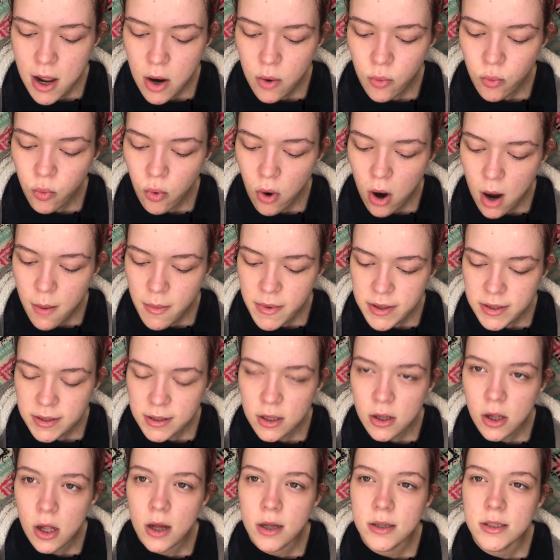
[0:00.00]
Robin's
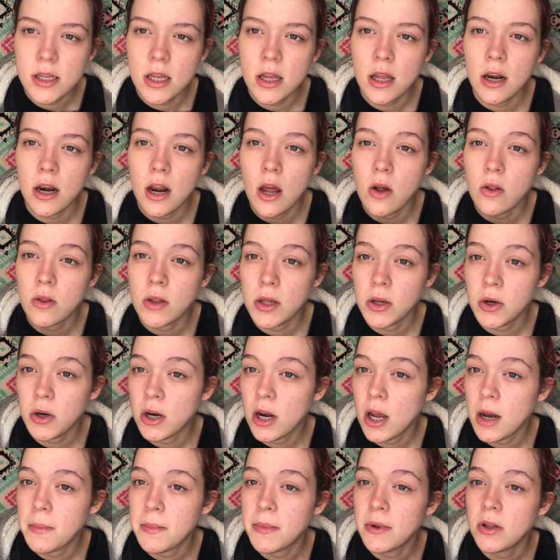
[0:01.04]
Closet, and I'll link her
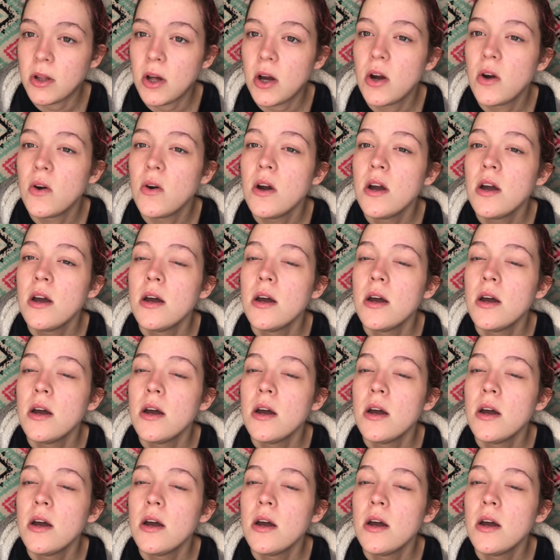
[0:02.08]
down below.